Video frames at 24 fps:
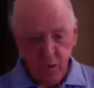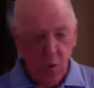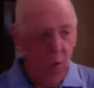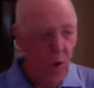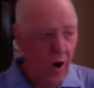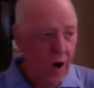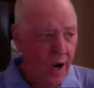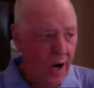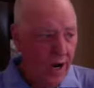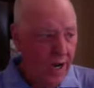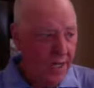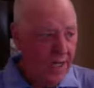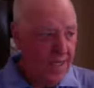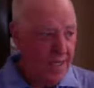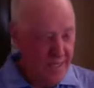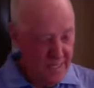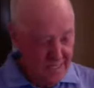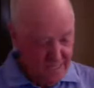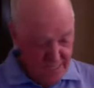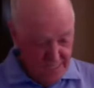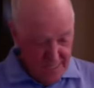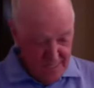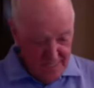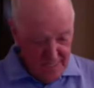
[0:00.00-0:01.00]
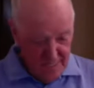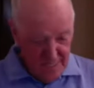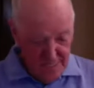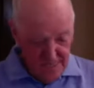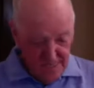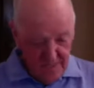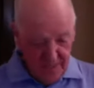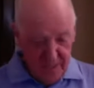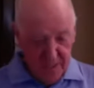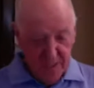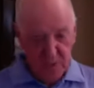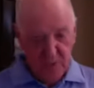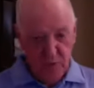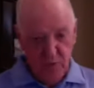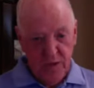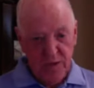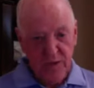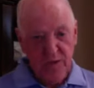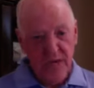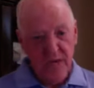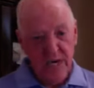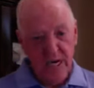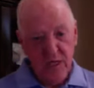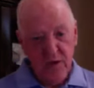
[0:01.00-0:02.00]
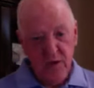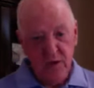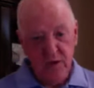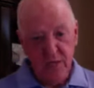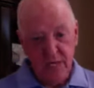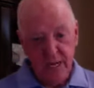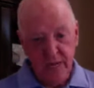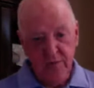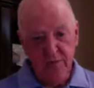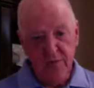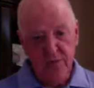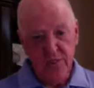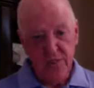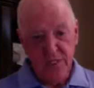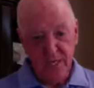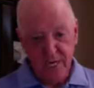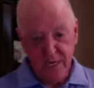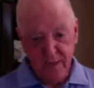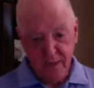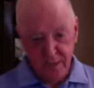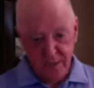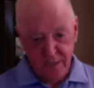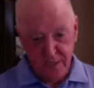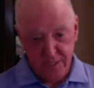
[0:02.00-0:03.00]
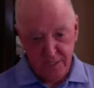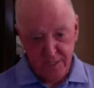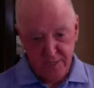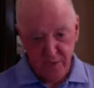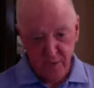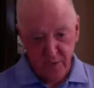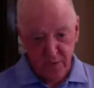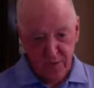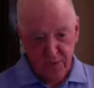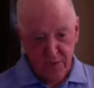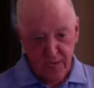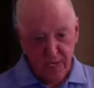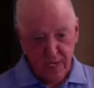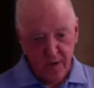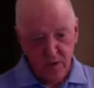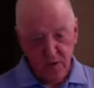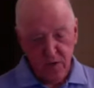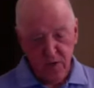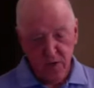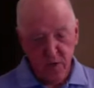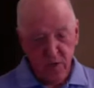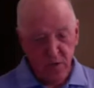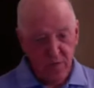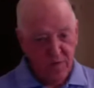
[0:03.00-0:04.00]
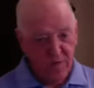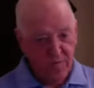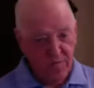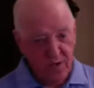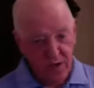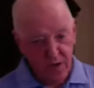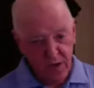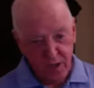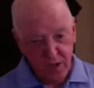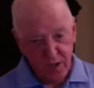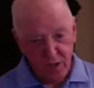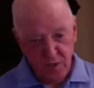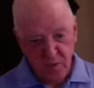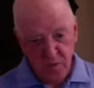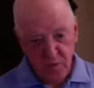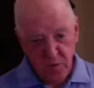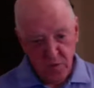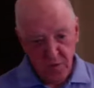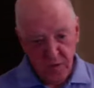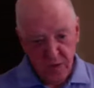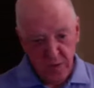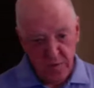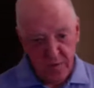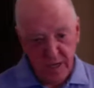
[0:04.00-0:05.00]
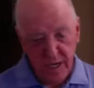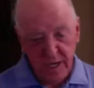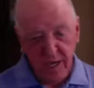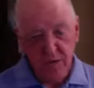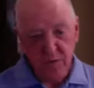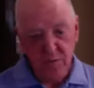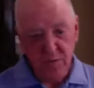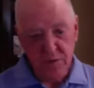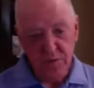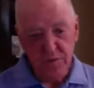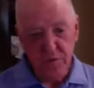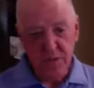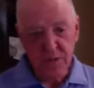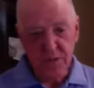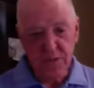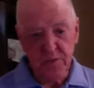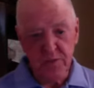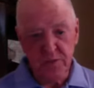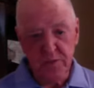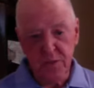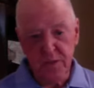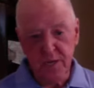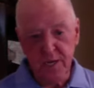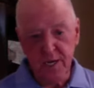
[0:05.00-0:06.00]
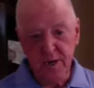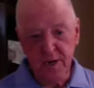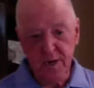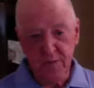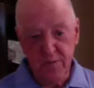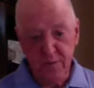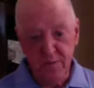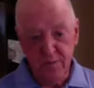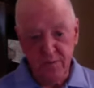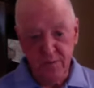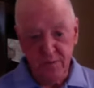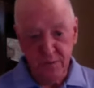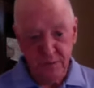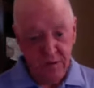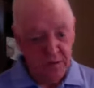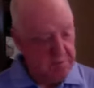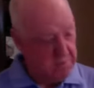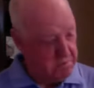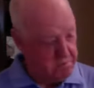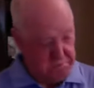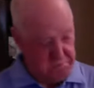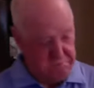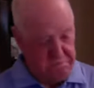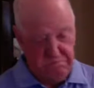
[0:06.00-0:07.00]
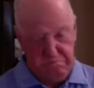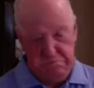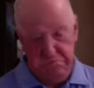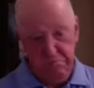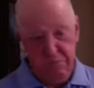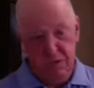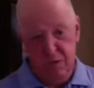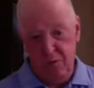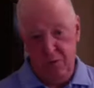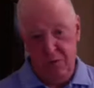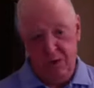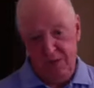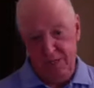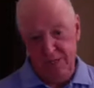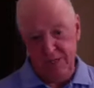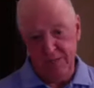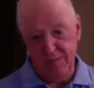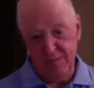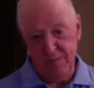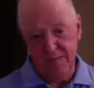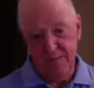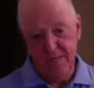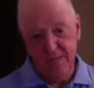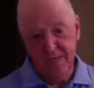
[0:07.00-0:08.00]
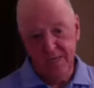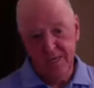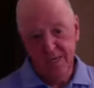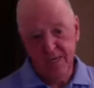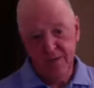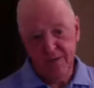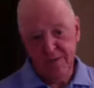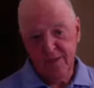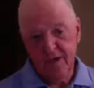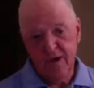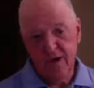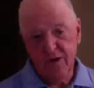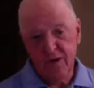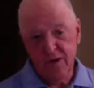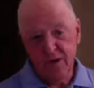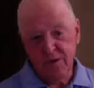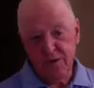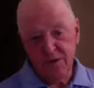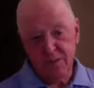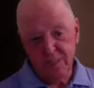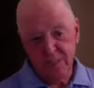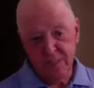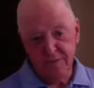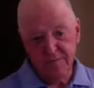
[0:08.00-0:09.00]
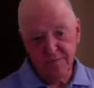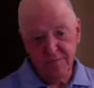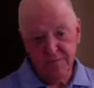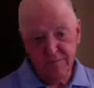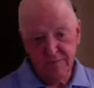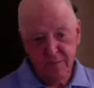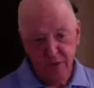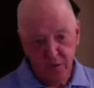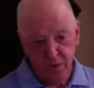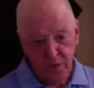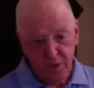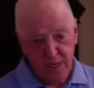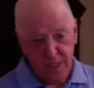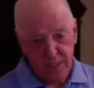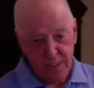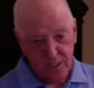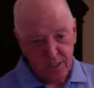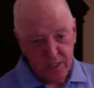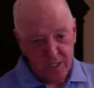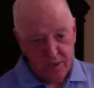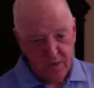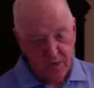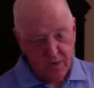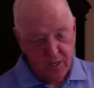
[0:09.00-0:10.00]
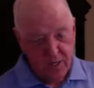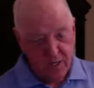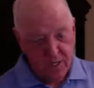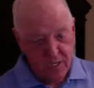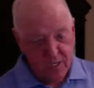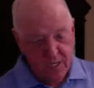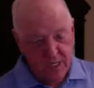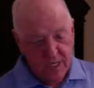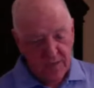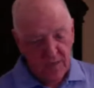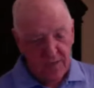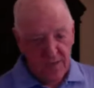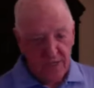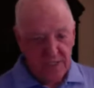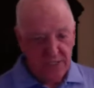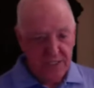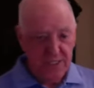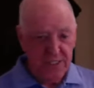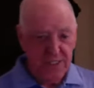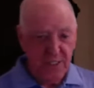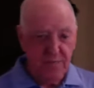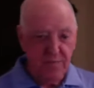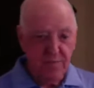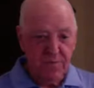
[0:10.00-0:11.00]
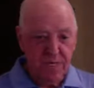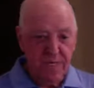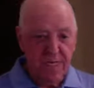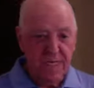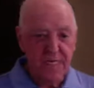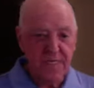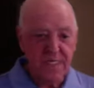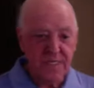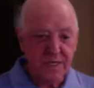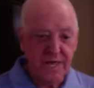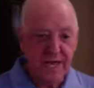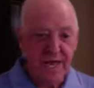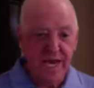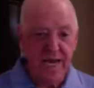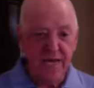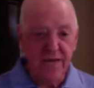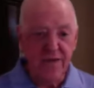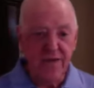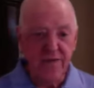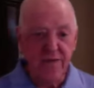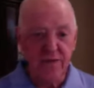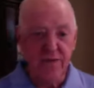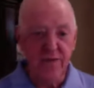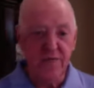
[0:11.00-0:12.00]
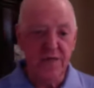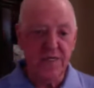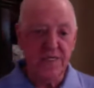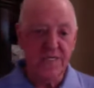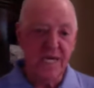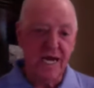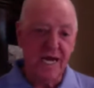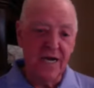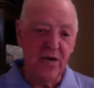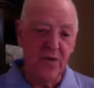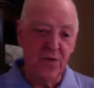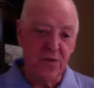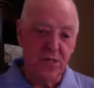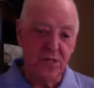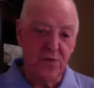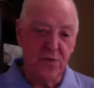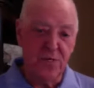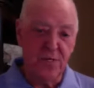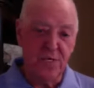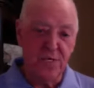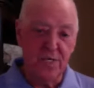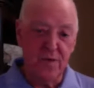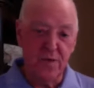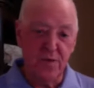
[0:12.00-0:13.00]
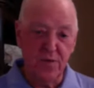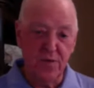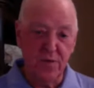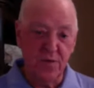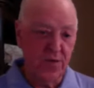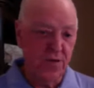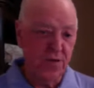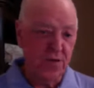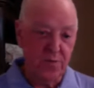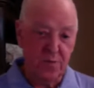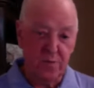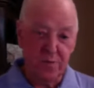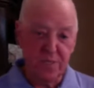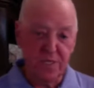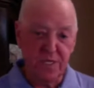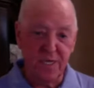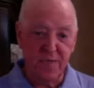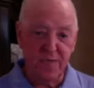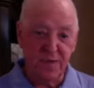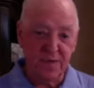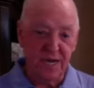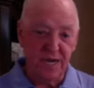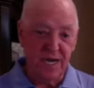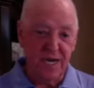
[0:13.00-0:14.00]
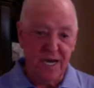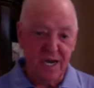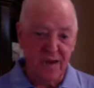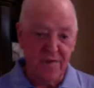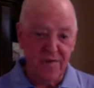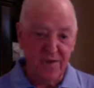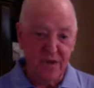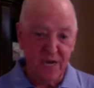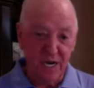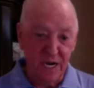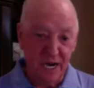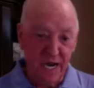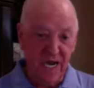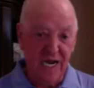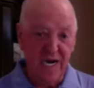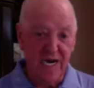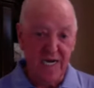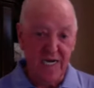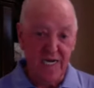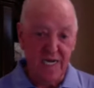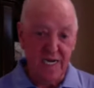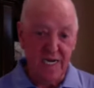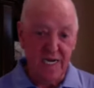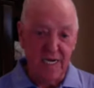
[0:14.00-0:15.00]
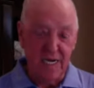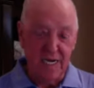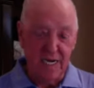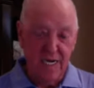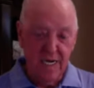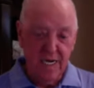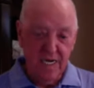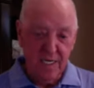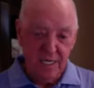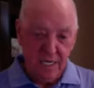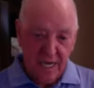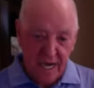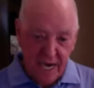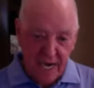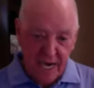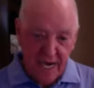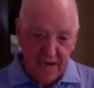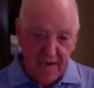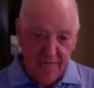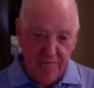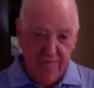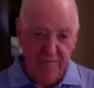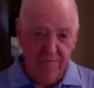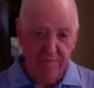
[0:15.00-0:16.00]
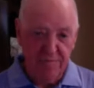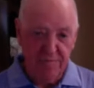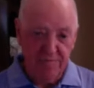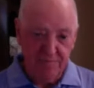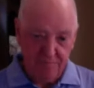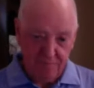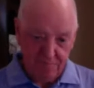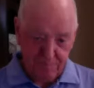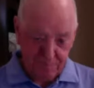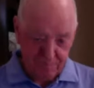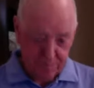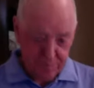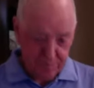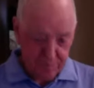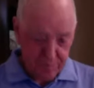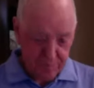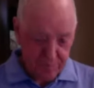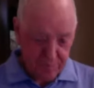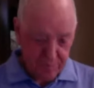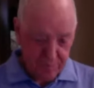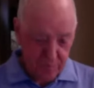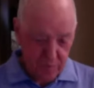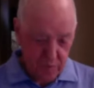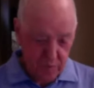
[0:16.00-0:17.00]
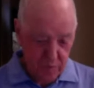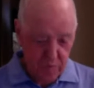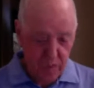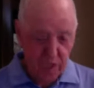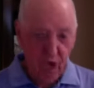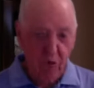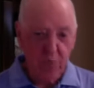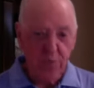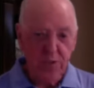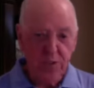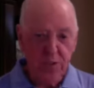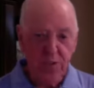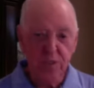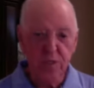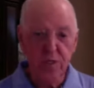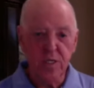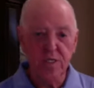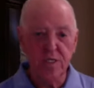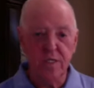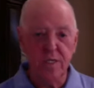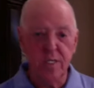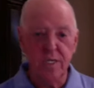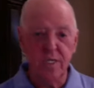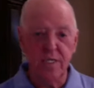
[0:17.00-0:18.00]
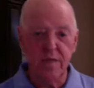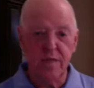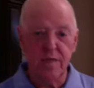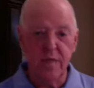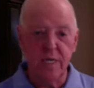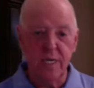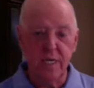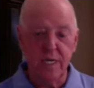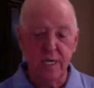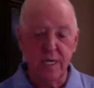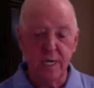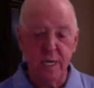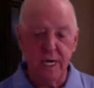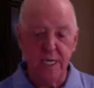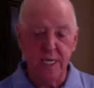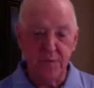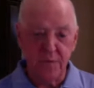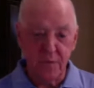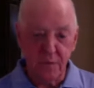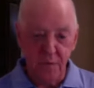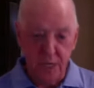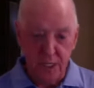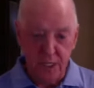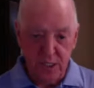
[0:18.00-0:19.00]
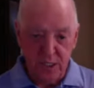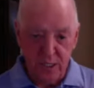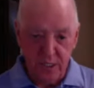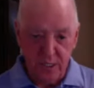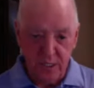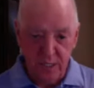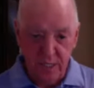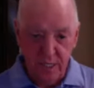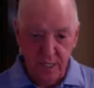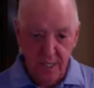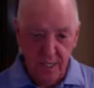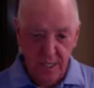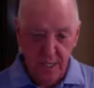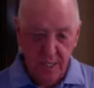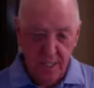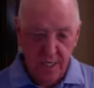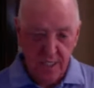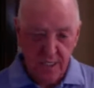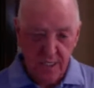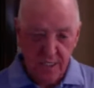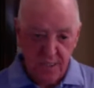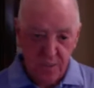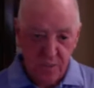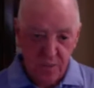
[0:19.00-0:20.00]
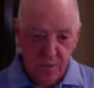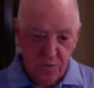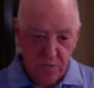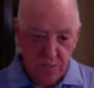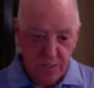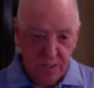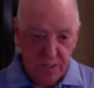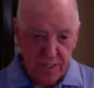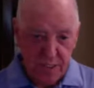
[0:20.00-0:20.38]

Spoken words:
Why? Because when they look at the standards, when they look at what they've got to do, what they'll be held responsible and accountable for, no thanks. They're not interested. Okay, so this means then that the 10 or the 20 or the 30% that are left are likely to have the opportunity, the aspiration to be